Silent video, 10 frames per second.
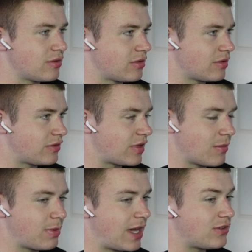
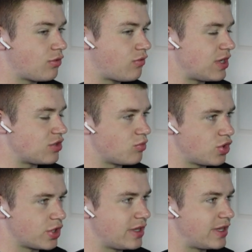same applies with range of
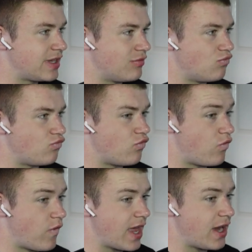motion.
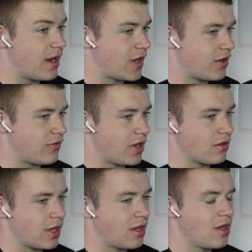Very, very
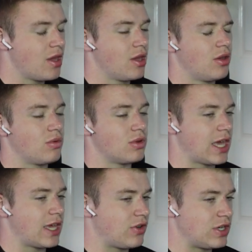rarely would
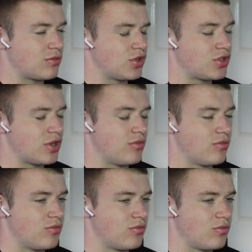less range of motion,
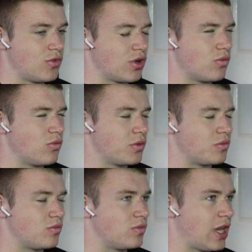or would,
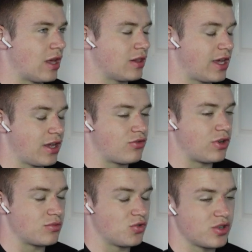less
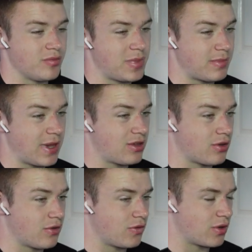range of motion be
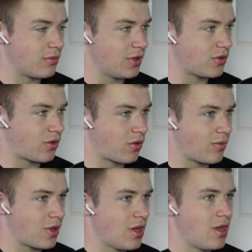better for a muscle group.
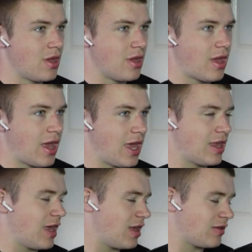
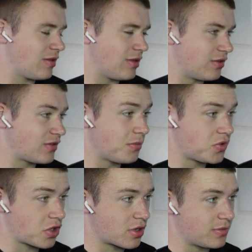There's some
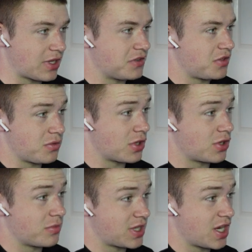circumstances where you
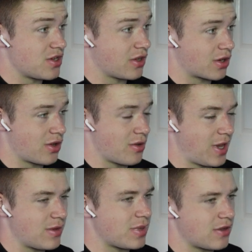could potentially argue it
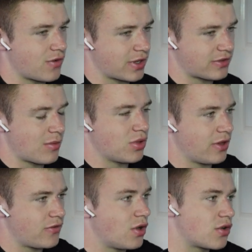might be. For
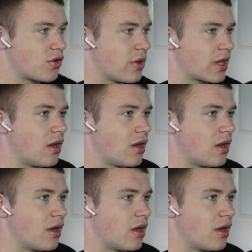example, if you're doing